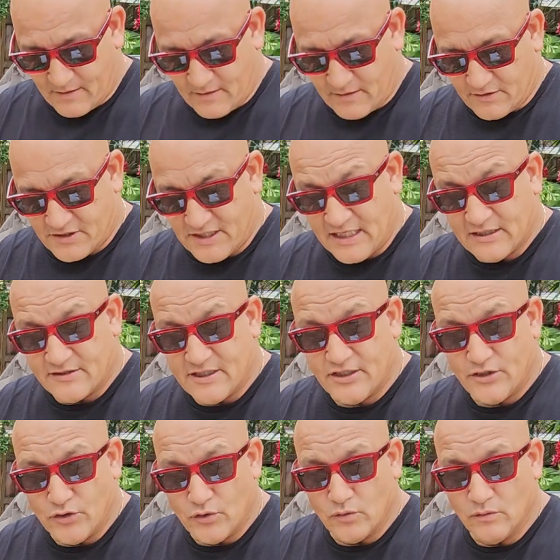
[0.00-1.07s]

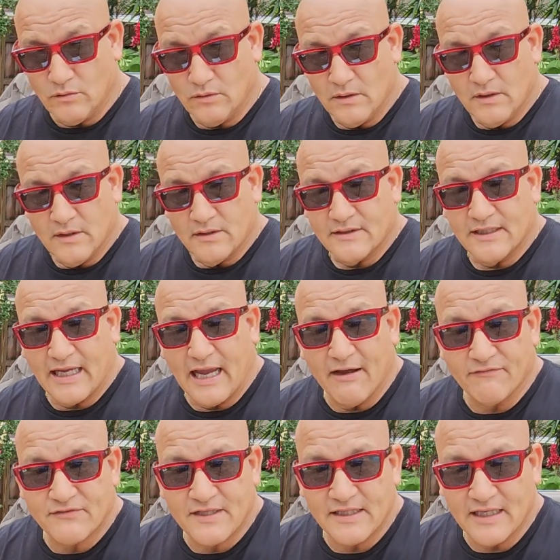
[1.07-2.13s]
CNTU, the
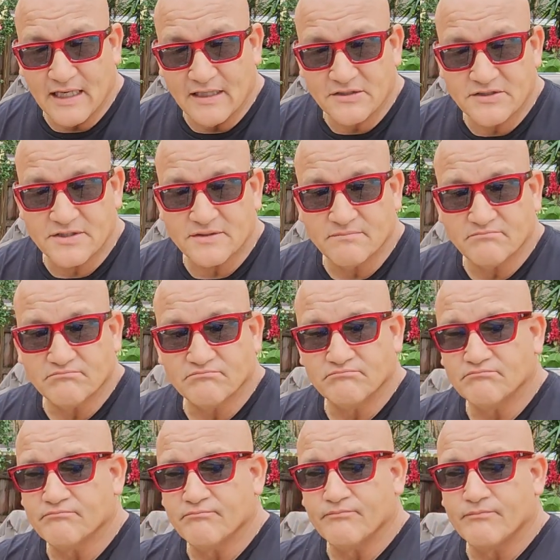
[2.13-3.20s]
FTS,
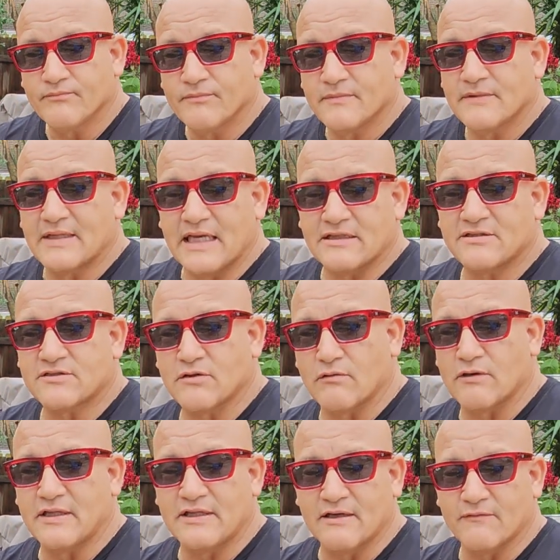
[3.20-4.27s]
that's
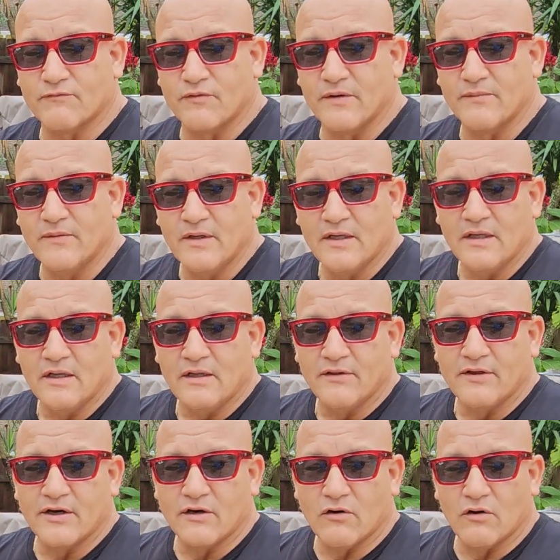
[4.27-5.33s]
totally different.
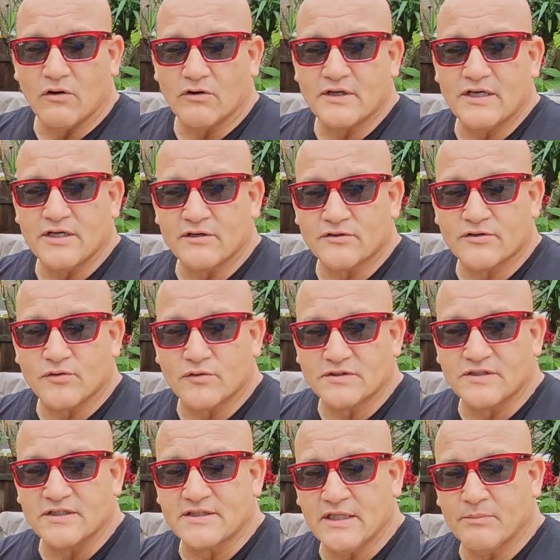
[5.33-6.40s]
They're all geared towards
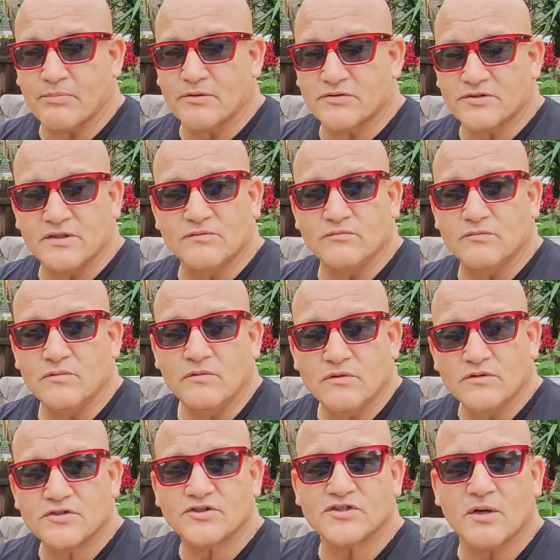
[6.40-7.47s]
the tipplers in
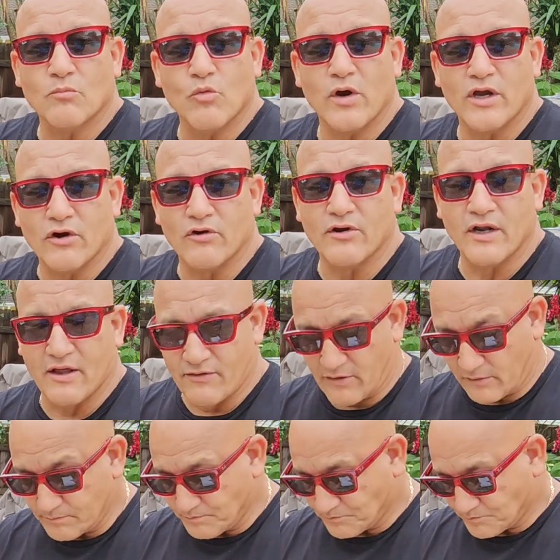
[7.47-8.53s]
some way or
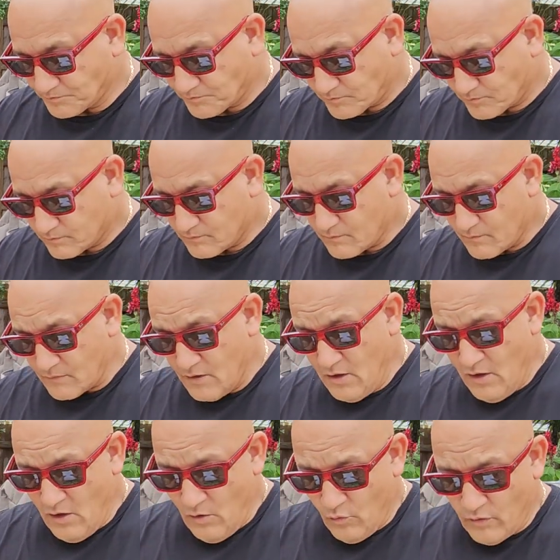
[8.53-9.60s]
another.
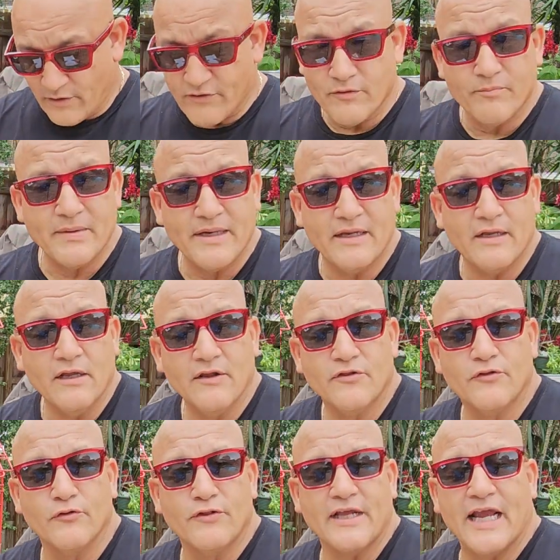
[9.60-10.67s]
Whether it be
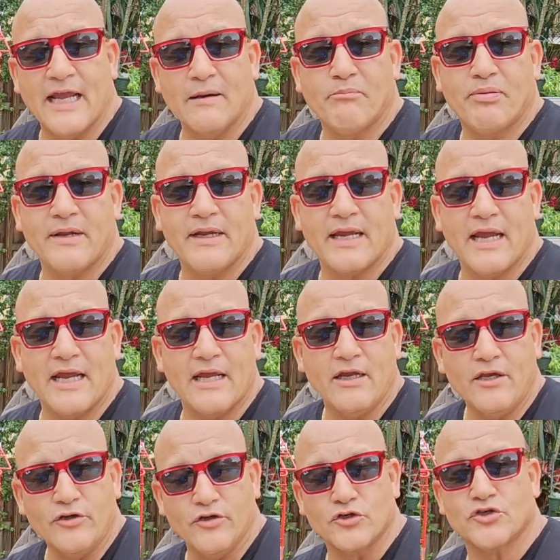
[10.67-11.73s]
through the NPA, you're